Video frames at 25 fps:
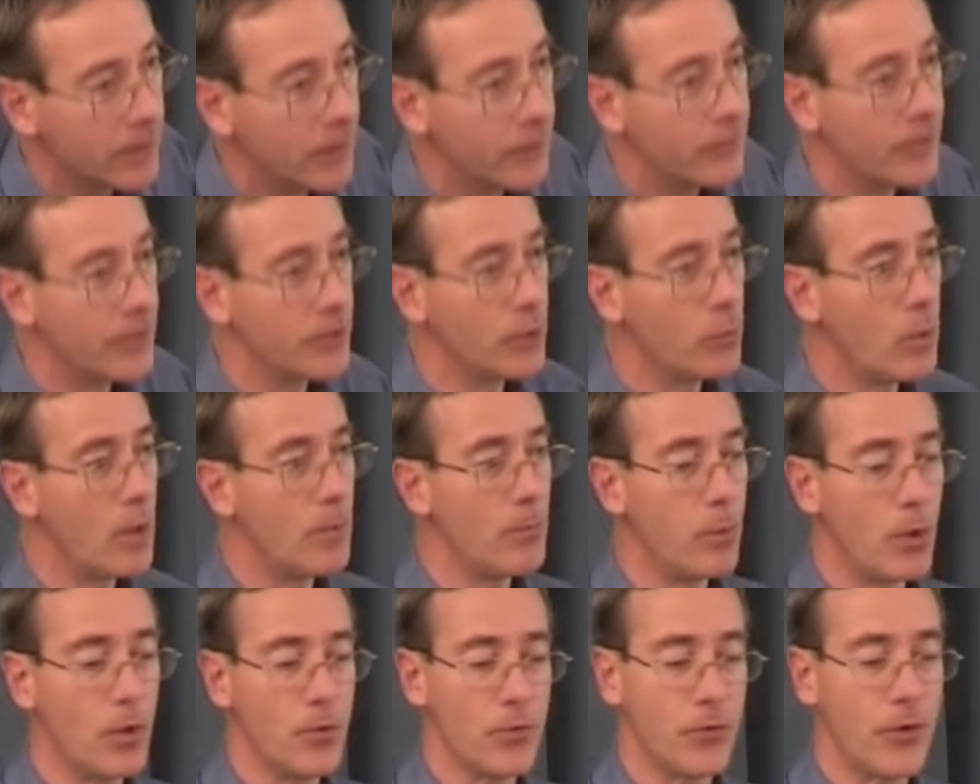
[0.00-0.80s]
In fact, the
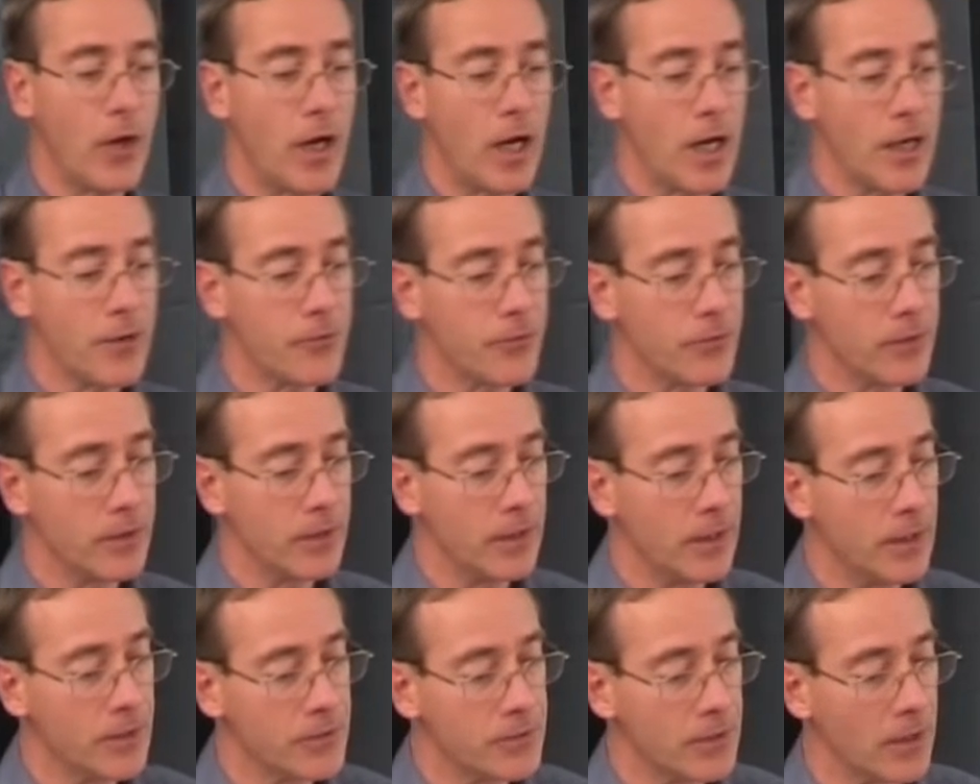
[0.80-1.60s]
1.5
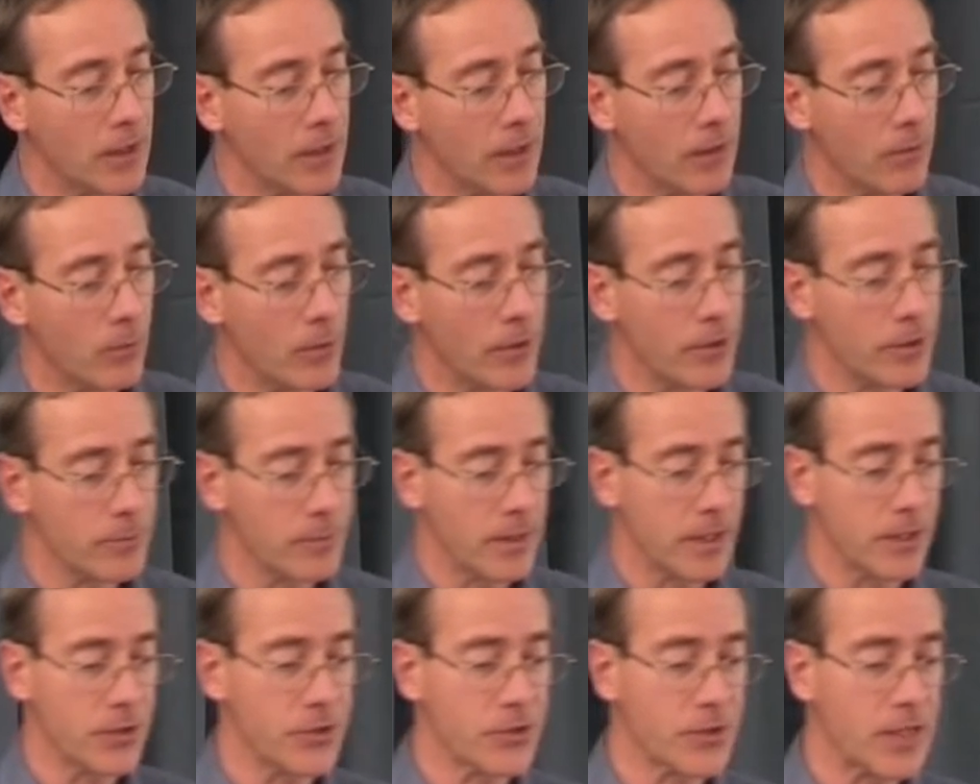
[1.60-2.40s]
is uh, one of the
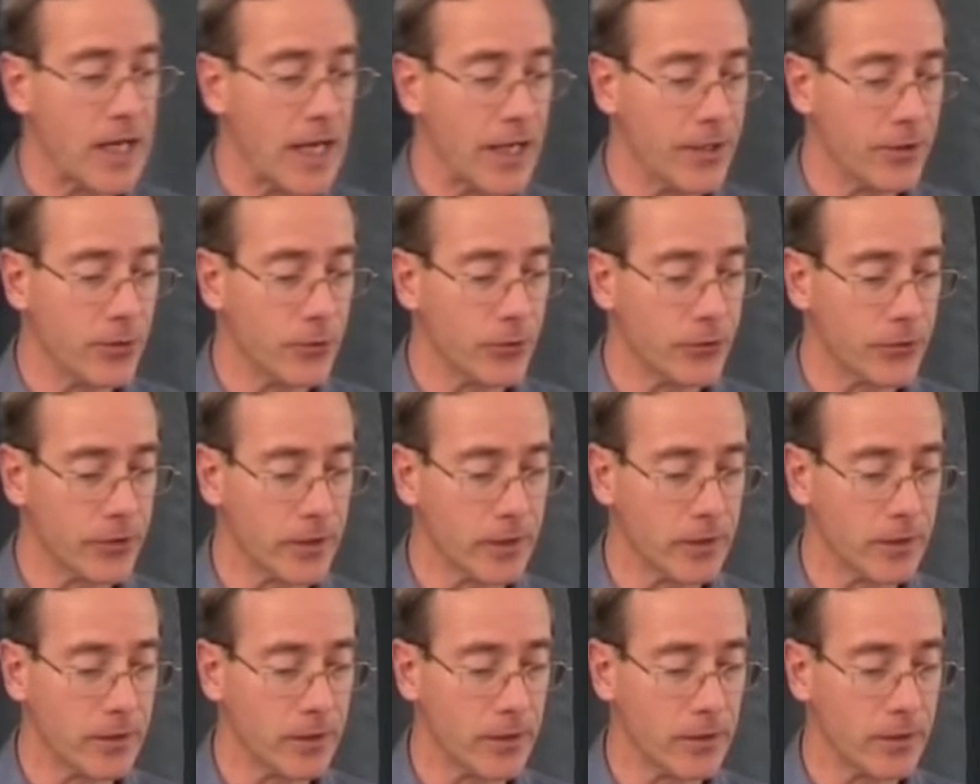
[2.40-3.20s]
biggest scandals
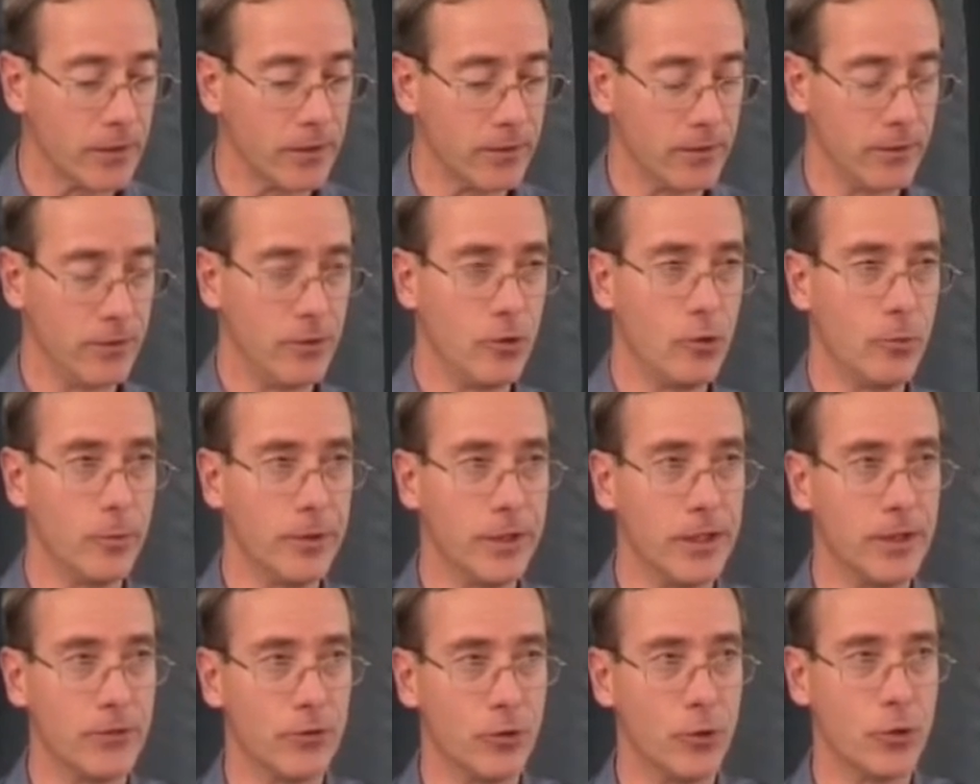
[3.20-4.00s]
in uh,
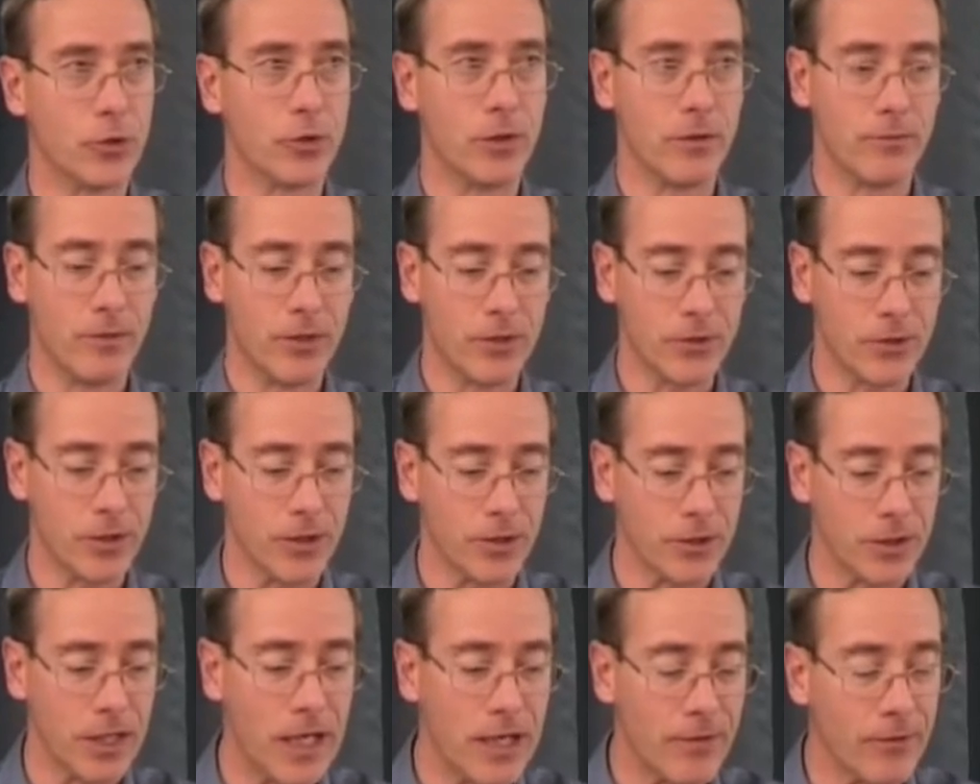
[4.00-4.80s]
human evolutionary
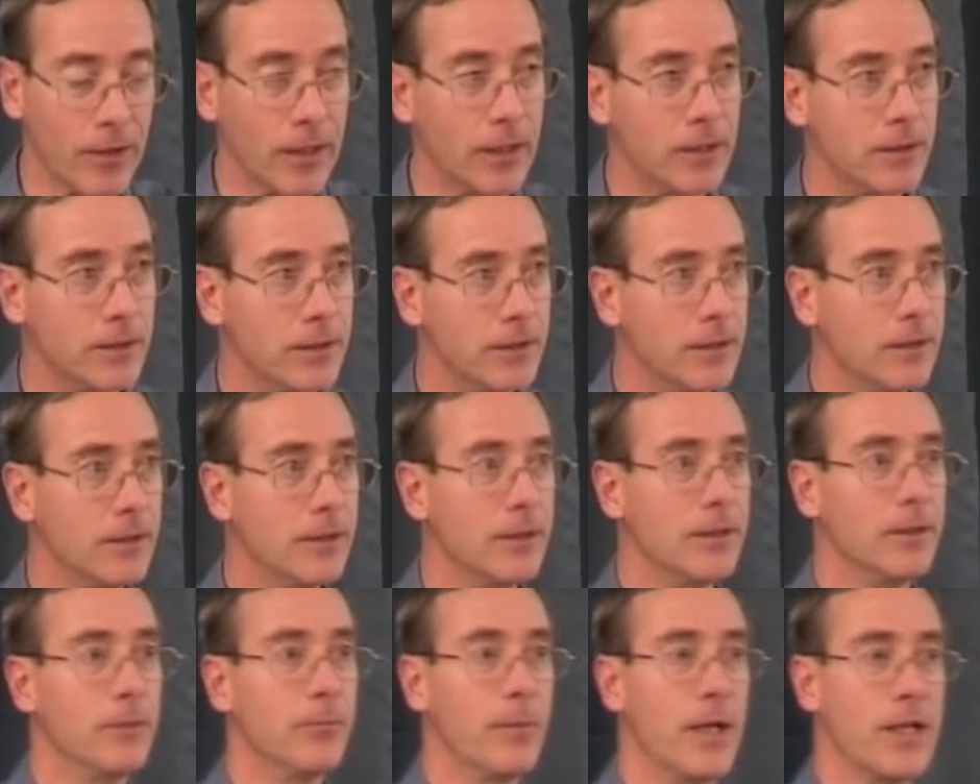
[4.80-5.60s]
research ever
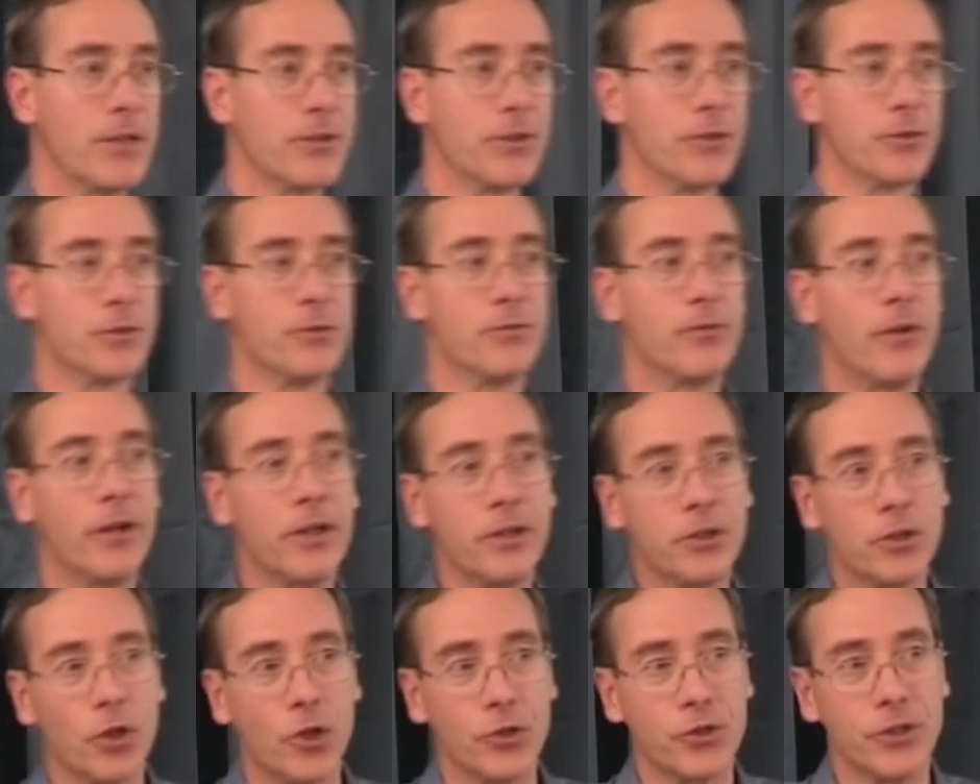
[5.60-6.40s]
based on some
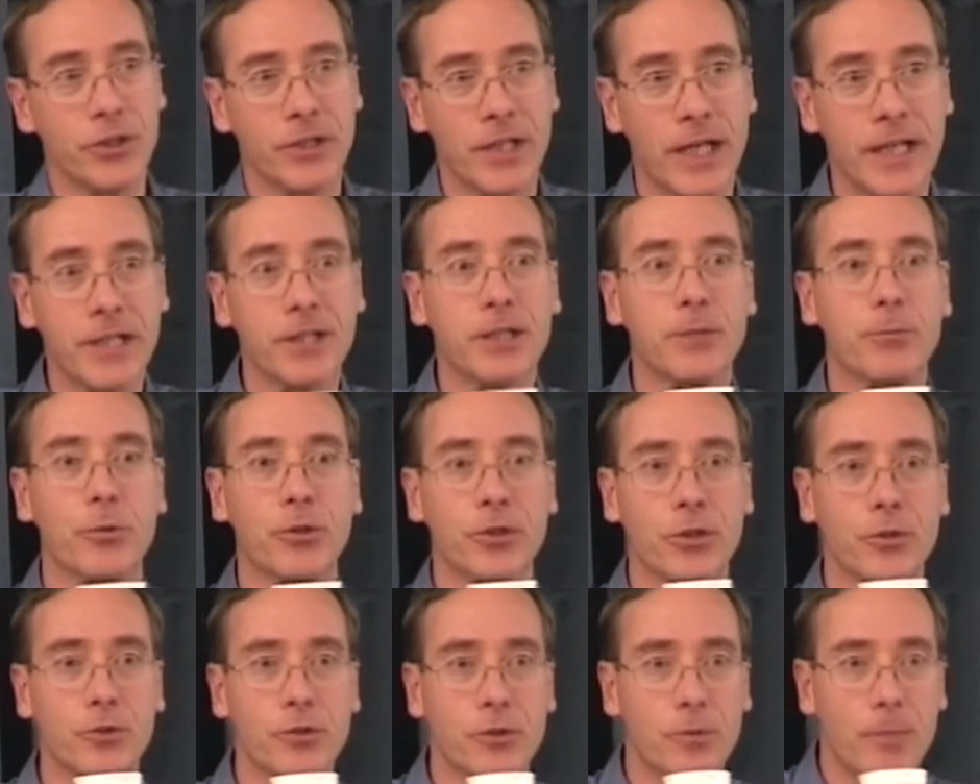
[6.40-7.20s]
very dodgy data
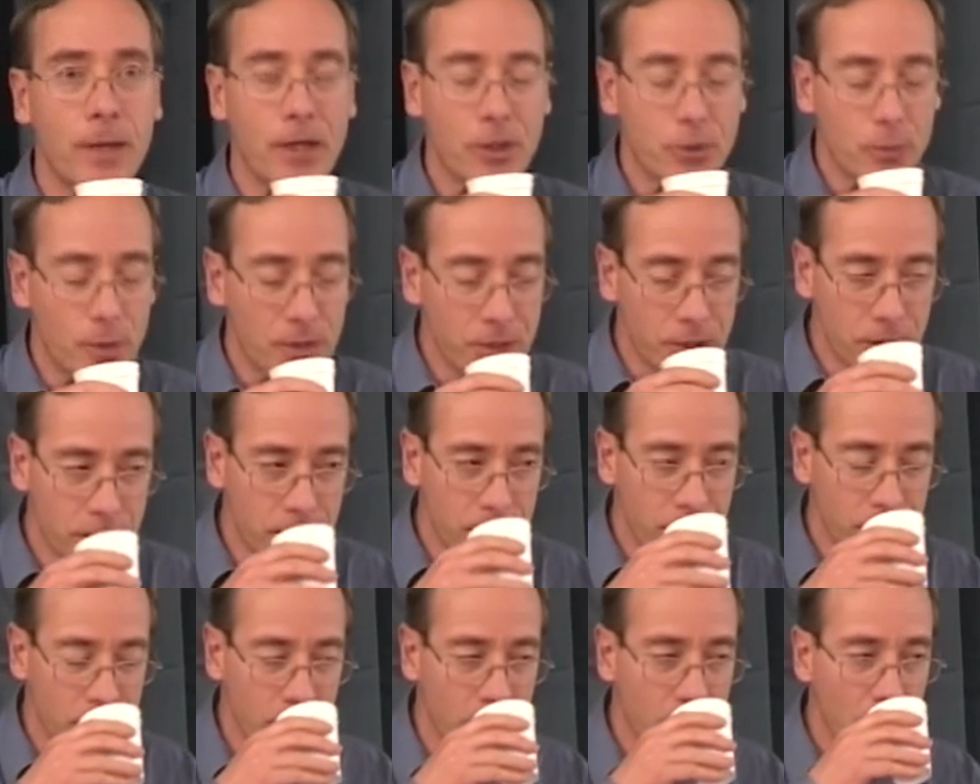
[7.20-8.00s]
produced about 20
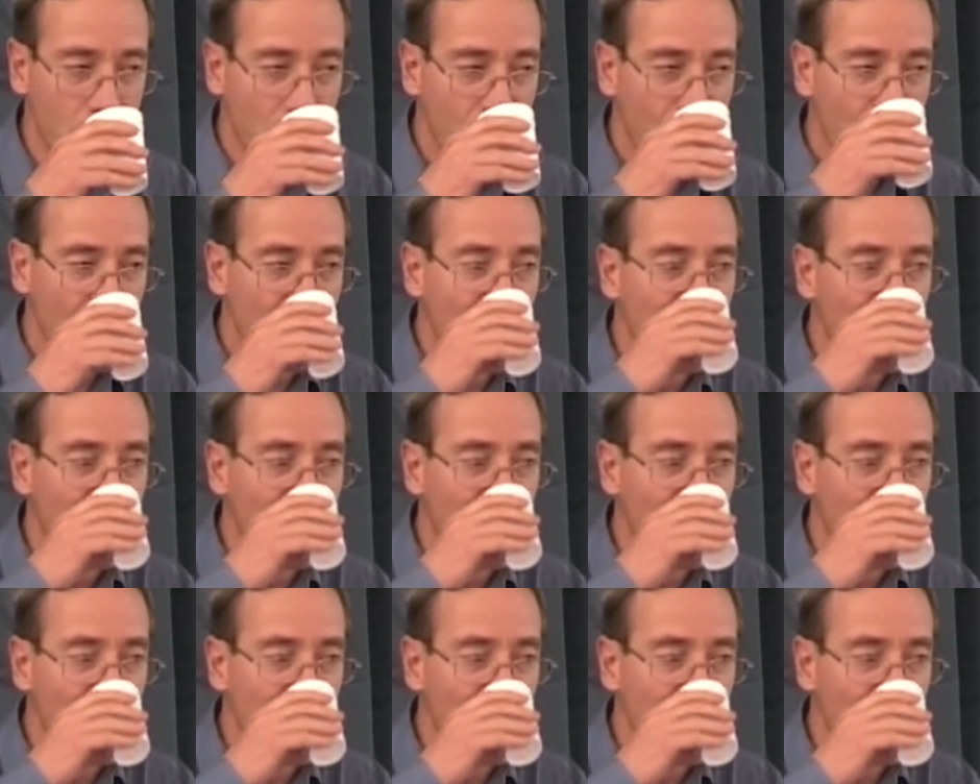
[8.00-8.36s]
years ago.